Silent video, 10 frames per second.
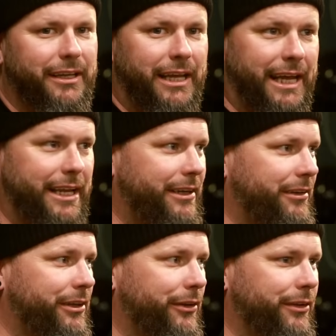And,
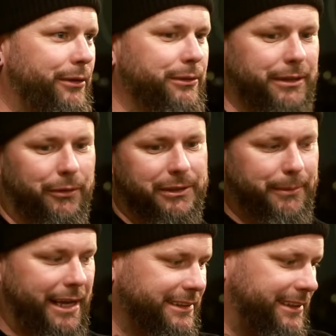you know, there was always
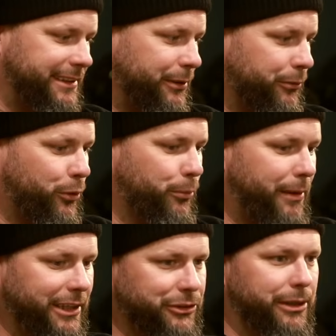magazines that were more
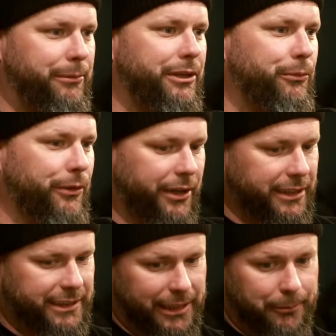mainstream that you weren't going to
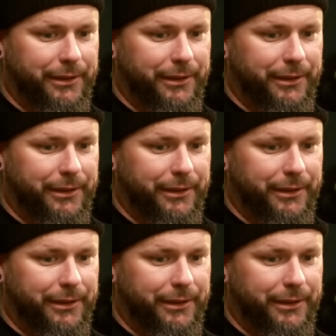see it,